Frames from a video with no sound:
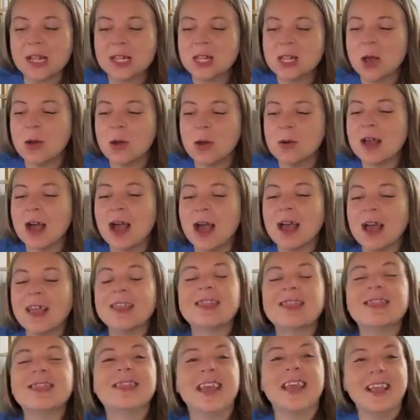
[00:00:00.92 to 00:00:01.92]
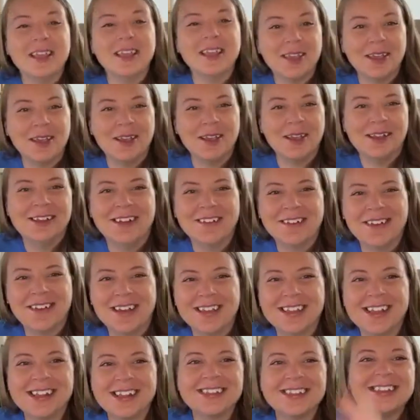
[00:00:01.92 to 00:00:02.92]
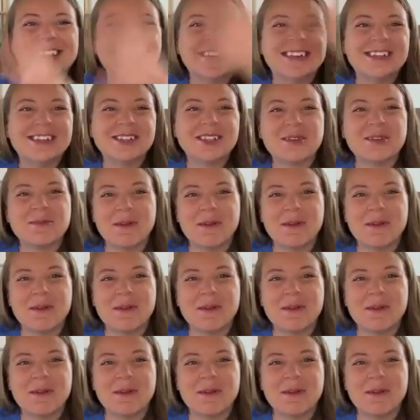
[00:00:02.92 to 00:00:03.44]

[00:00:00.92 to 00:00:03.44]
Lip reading: So thank you. Okay, let's get into the